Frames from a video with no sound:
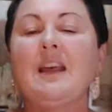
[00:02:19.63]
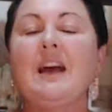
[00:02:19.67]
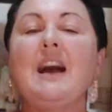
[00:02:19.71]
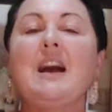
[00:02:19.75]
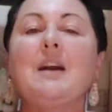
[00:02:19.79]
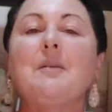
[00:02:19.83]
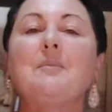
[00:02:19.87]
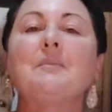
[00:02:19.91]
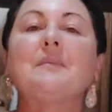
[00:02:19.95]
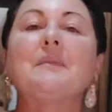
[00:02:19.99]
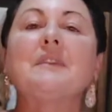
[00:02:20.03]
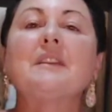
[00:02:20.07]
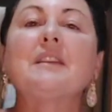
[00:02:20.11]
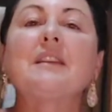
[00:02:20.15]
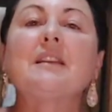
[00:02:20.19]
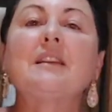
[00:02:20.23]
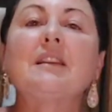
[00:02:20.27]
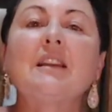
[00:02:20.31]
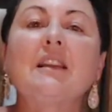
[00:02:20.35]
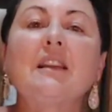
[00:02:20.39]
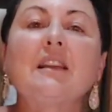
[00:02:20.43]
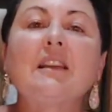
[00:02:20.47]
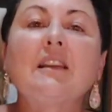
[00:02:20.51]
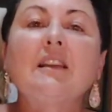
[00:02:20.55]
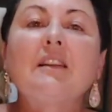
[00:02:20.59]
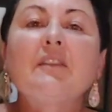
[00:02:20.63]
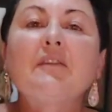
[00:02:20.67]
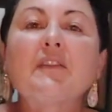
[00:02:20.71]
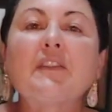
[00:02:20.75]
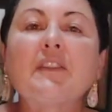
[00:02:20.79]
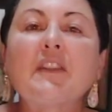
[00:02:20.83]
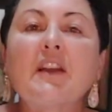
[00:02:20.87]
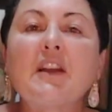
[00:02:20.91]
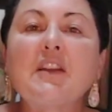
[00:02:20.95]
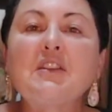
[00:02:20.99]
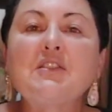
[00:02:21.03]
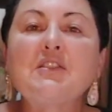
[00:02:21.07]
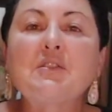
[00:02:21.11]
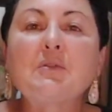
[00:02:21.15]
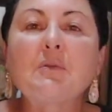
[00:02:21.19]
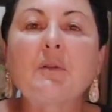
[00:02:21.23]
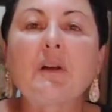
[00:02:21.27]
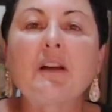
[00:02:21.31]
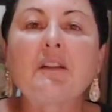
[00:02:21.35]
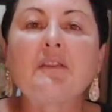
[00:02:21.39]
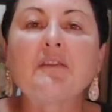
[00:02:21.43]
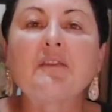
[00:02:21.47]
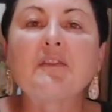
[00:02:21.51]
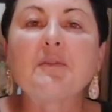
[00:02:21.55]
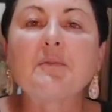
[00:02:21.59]
Um, for those who
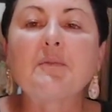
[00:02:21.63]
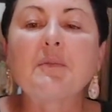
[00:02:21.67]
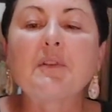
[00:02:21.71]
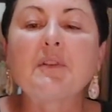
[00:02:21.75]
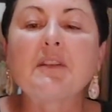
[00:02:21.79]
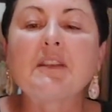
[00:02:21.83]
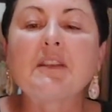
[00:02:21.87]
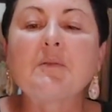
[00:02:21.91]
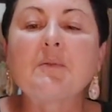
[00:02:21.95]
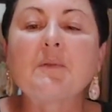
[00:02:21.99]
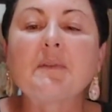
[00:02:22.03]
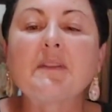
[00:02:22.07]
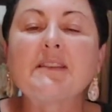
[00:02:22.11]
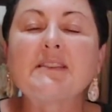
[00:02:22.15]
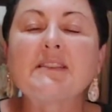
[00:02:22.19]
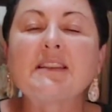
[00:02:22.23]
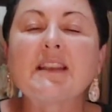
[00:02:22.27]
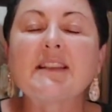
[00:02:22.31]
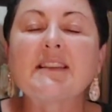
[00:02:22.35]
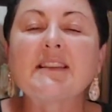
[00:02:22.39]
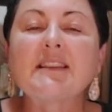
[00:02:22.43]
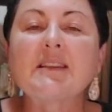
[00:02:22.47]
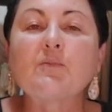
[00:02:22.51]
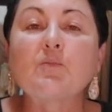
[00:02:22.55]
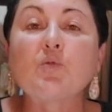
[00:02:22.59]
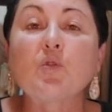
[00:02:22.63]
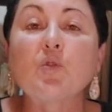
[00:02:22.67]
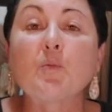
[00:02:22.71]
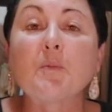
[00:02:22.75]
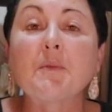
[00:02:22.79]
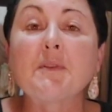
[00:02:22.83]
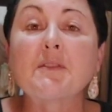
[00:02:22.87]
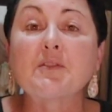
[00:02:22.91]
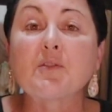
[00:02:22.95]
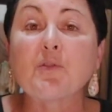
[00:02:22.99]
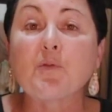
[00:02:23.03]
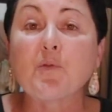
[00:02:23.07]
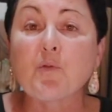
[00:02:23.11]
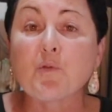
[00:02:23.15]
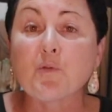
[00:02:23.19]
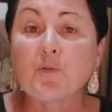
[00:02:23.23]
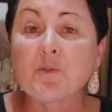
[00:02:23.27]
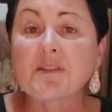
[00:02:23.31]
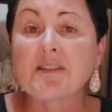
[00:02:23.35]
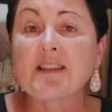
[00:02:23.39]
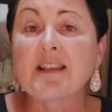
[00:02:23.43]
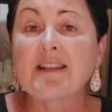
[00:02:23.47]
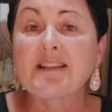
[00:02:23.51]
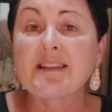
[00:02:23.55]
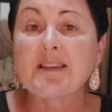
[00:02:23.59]
are unfamiliar with Scentsy warmers, all
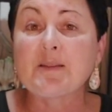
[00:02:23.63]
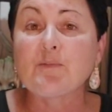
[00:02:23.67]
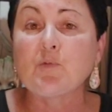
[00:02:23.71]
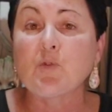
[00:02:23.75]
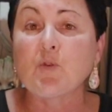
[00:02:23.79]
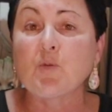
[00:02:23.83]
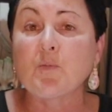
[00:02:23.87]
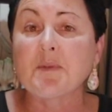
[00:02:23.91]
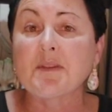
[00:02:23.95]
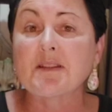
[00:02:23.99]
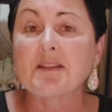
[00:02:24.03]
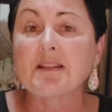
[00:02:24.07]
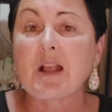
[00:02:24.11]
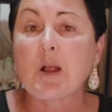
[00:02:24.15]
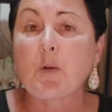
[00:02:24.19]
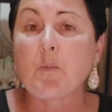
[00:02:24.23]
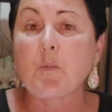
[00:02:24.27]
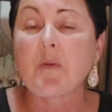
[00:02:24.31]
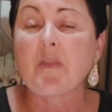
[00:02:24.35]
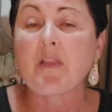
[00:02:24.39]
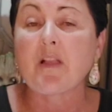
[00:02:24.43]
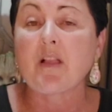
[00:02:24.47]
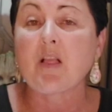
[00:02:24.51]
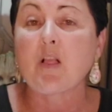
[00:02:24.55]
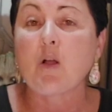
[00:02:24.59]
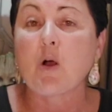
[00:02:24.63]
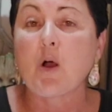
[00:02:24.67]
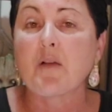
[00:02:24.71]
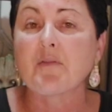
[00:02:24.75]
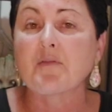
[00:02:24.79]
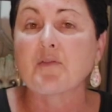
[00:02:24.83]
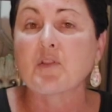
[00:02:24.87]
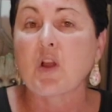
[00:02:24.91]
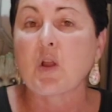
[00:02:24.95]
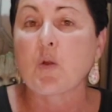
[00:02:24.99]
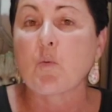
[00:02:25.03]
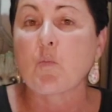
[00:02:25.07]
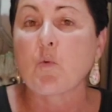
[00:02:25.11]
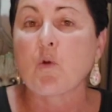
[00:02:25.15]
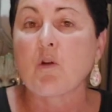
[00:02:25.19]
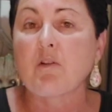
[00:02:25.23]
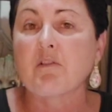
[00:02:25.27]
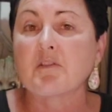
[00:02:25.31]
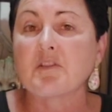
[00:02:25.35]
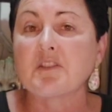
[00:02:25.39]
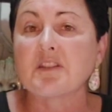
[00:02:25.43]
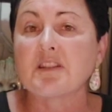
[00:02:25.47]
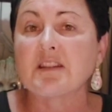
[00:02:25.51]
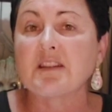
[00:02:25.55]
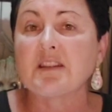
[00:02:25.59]
Scentsy warmers come with a lifetime
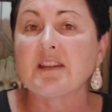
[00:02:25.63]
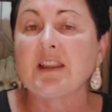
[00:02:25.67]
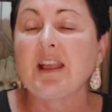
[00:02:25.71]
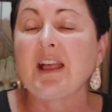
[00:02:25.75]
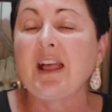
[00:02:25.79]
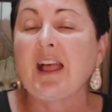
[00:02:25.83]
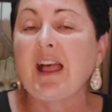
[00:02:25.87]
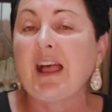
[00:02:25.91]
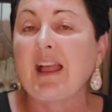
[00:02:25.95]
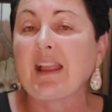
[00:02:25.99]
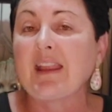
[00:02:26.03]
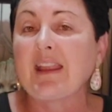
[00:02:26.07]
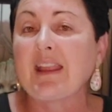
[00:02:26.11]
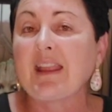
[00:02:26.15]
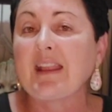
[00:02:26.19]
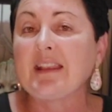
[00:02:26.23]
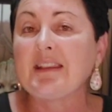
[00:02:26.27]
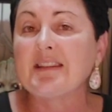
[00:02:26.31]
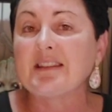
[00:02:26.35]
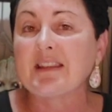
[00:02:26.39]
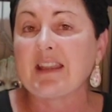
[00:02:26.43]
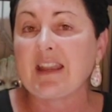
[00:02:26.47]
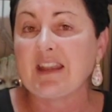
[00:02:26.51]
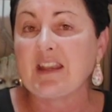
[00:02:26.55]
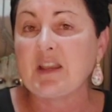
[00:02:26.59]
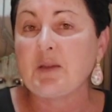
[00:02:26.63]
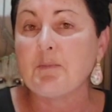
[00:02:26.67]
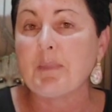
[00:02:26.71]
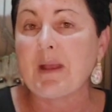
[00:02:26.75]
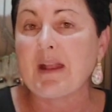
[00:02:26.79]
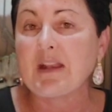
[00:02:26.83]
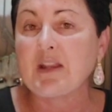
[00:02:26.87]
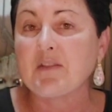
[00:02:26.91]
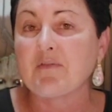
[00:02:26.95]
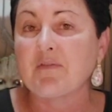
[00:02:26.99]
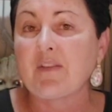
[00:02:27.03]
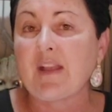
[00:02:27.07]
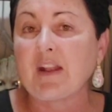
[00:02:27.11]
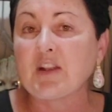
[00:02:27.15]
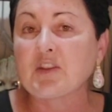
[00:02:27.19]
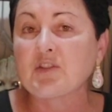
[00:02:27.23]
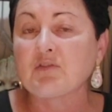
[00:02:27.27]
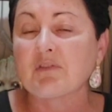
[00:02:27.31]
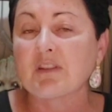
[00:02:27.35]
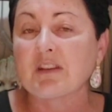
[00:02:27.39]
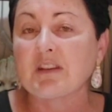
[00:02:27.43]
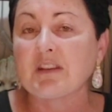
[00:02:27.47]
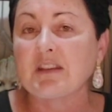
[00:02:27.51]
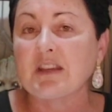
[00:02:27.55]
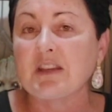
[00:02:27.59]
warranty against any
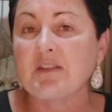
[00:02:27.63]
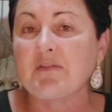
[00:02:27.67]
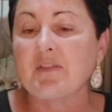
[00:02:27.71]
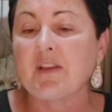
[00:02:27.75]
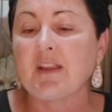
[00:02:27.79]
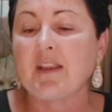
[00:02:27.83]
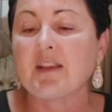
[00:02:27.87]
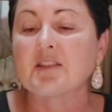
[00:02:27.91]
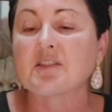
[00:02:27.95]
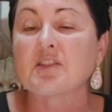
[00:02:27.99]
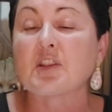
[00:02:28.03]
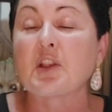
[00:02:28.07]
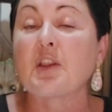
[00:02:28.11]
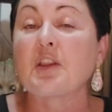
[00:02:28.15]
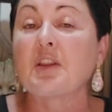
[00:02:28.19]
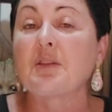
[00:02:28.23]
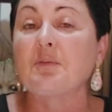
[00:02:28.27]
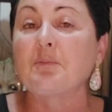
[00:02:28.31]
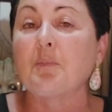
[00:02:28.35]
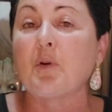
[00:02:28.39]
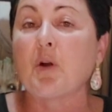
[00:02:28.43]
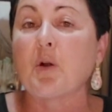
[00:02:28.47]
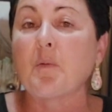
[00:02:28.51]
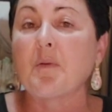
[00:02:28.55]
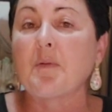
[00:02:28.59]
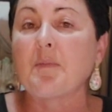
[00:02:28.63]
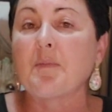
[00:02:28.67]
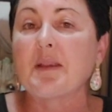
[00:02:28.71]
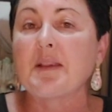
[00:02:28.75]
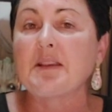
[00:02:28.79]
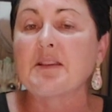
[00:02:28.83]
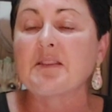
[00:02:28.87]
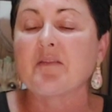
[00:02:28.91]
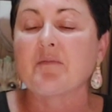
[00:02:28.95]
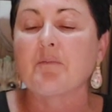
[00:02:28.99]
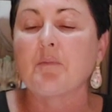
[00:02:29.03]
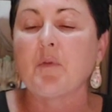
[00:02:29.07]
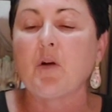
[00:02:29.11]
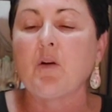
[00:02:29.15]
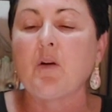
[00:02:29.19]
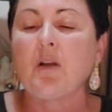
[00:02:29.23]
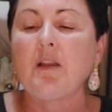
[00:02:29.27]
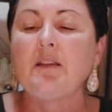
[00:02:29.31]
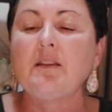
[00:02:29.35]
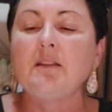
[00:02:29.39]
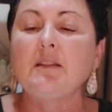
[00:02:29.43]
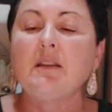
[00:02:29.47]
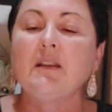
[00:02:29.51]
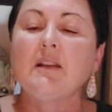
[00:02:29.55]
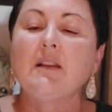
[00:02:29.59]
manufacturing defects, so you can buy with peace of
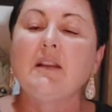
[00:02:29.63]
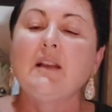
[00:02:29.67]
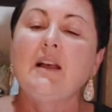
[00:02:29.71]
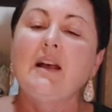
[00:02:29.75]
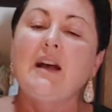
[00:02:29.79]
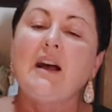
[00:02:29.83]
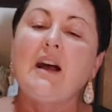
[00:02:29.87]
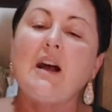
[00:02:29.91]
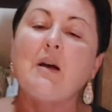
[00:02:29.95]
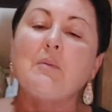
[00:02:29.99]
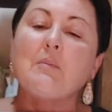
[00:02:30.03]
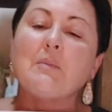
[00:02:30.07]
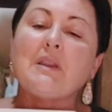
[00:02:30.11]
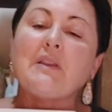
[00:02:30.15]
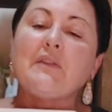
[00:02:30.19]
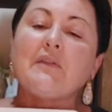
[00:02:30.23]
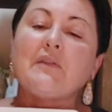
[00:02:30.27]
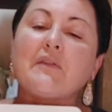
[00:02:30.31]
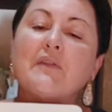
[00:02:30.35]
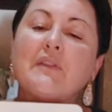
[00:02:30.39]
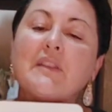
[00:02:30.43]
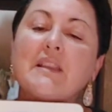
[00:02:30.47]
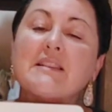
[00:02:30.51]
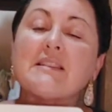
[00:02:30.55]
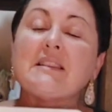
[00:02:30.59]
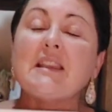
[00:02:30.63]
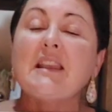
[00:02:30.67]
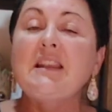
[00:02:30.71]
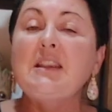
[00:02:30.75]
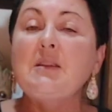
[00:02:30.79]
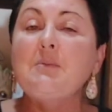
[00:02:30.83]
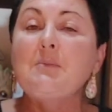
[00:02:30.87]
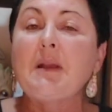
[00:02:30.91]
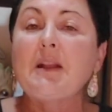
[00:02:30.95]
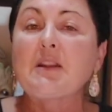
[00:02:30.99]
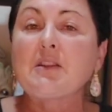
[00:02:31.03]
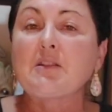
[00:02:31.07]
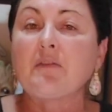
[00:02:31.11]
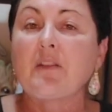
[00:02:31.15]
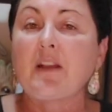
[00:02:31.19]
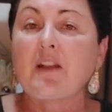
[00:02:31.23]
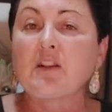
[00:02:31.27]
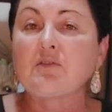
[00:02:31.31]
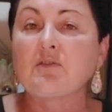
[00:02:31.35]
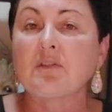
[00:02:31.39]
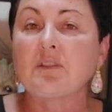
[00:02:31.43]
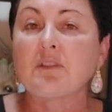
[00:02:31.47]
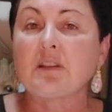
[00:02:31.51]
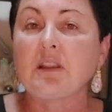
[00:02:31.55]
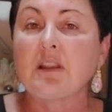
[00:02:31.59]
mind. Um, if there's any
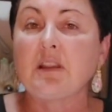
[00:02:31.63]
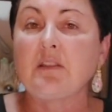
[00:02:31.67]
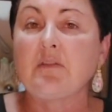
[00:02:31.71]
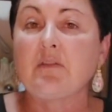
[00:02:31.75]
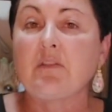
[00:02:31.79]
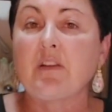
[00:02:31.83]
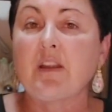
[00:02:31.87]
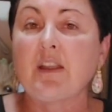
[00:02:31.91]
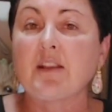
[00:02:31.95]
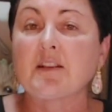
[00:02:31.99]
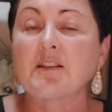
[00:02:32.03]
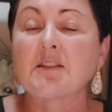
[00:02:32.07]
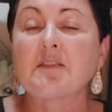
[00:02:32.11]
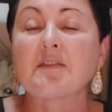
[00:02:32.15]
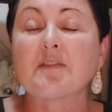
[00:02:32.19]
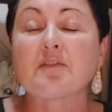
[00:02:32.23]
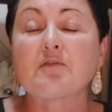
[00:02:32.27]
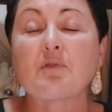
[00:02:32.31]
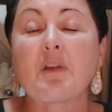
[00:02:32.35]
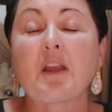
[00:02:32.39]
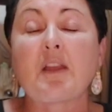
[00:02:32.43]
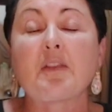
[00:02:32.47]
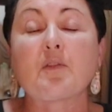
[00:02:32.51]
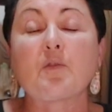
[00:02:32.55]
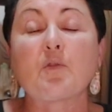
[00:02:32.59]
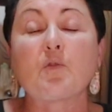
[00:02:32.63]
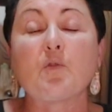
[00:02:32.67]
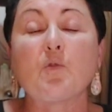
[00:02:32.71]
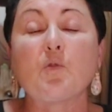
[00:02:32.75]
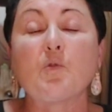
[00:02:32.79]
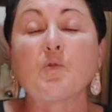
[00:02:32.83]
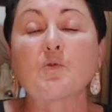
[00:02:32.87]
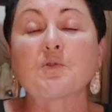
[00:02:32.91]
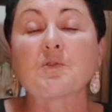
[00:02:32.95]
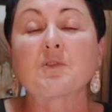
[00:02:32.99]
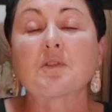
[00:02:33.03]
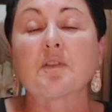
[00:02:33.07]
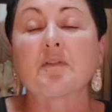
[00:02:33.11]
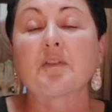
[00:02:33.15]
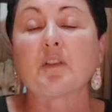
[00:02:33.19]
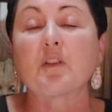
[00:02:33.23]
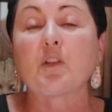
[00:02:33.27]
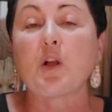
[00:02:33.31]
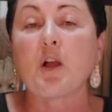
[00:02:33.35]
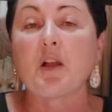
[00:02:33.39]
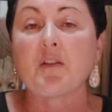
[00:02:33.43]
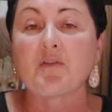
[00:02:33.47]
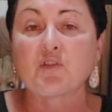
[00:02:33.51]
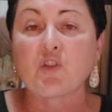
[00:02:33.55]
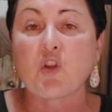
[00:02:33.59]
manufacturing defects throughout the course of the
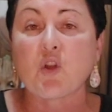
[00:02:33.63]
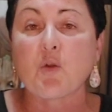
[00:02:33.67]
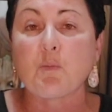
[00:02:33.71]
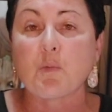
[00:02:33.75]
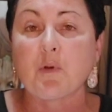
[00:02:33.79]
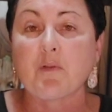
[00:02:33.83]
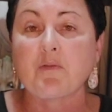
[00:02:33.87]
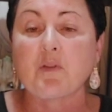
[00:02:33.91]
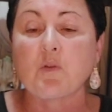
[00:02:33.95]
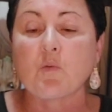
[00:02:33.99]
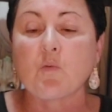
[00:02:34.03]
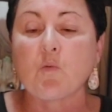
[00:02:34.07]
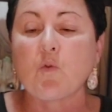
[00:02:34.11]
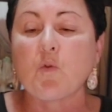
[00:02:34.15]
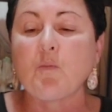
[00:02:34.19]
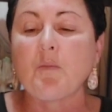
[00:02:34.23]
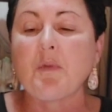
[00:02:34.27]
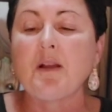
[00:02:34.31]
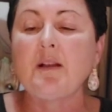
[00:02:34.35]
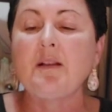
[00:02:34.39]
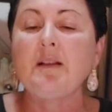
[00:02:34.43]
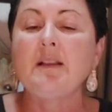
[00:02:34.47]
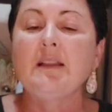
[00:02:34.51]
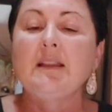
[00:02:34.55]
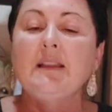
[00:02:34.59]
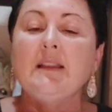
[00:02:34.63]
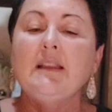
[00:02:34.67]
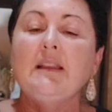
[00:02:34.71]
lifetime of your warmer,